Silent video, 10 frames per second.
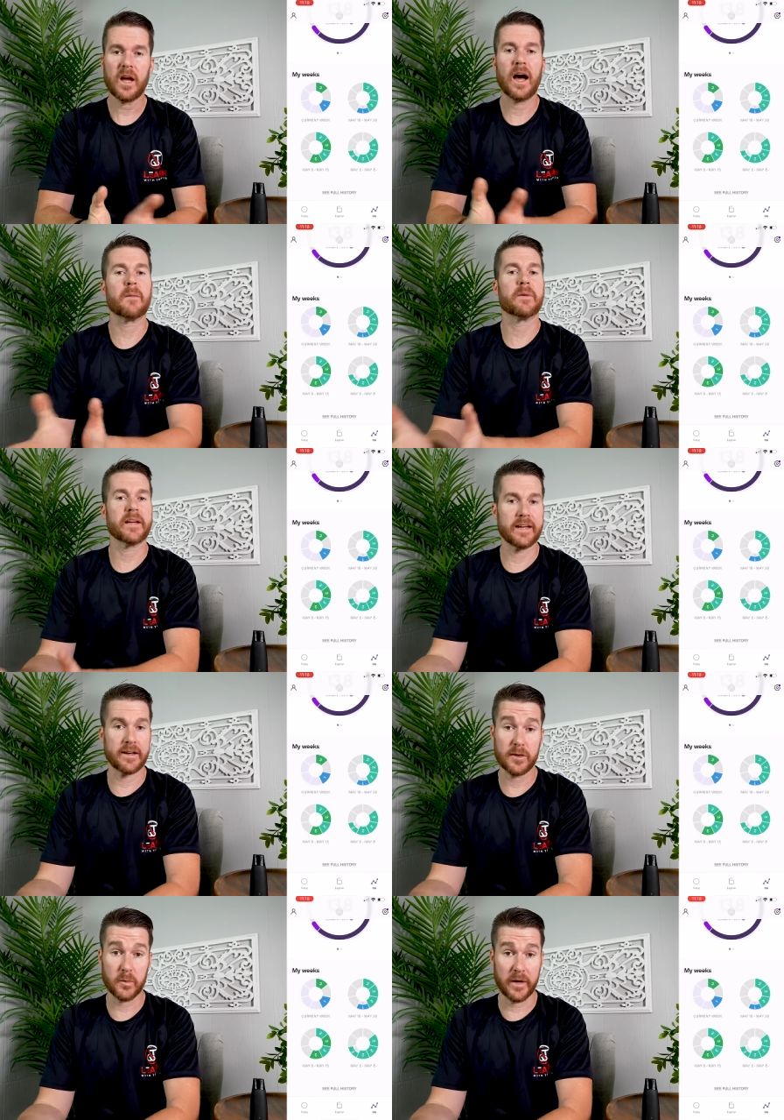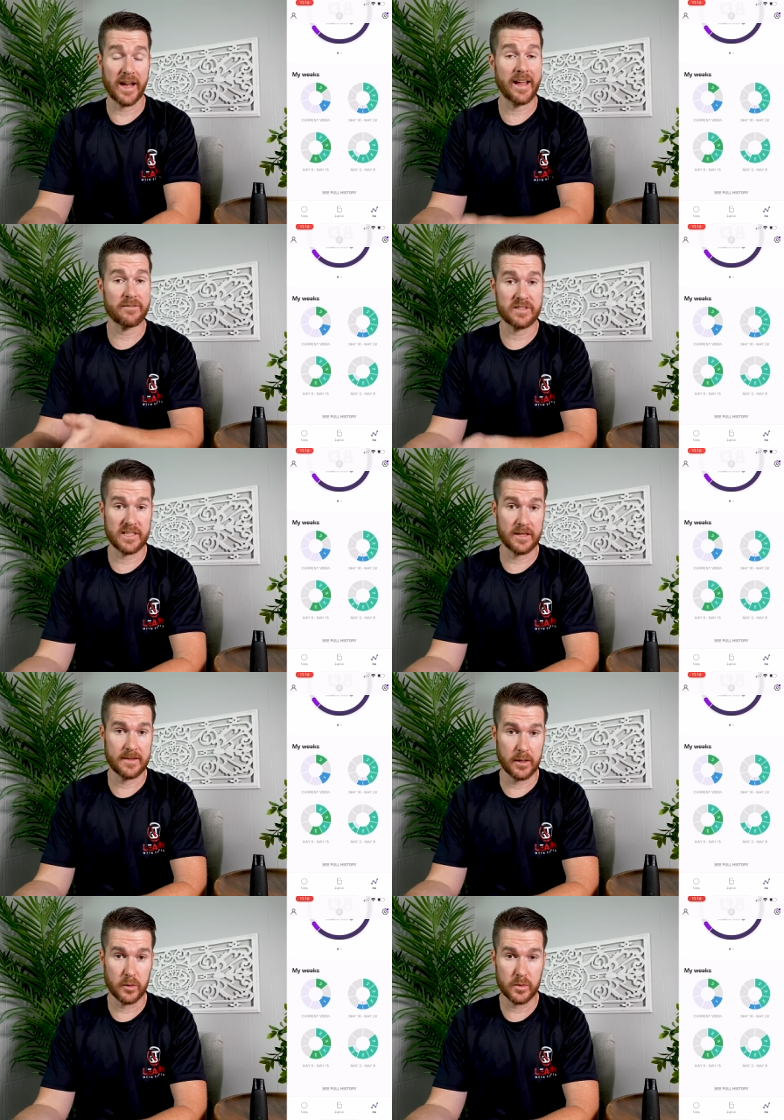I might get a three, and I have seen
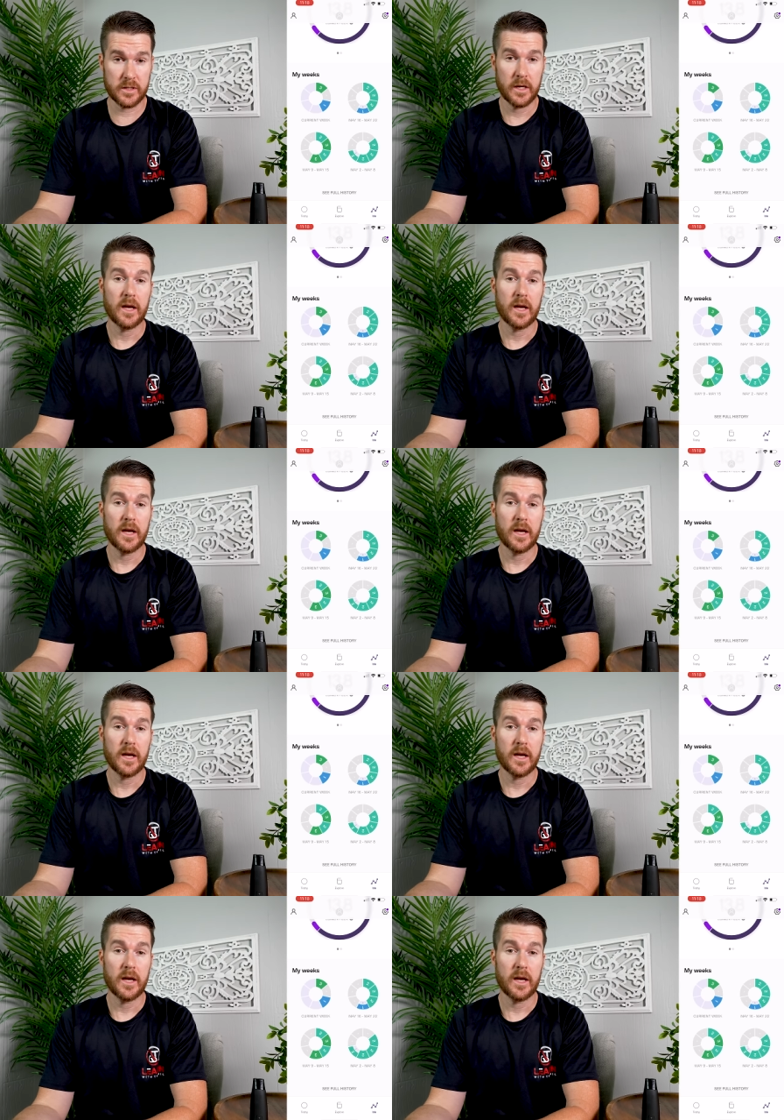those.